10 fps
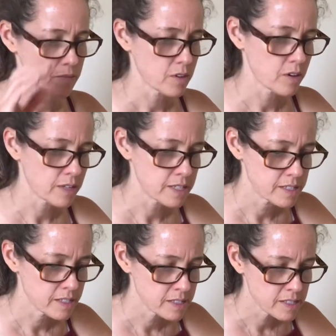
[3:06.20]
All right, it
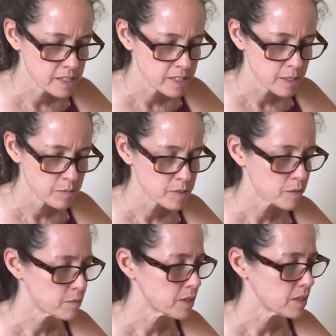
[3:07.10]
doesn't seem to
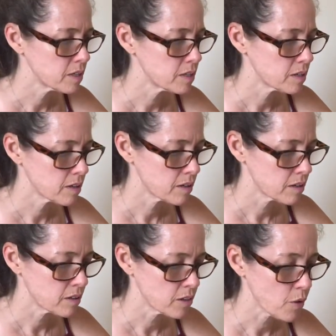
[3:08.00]
be
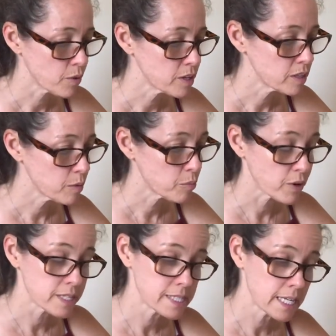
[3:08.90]
lowering the
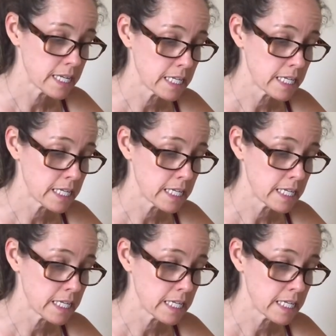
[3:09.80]
pricing.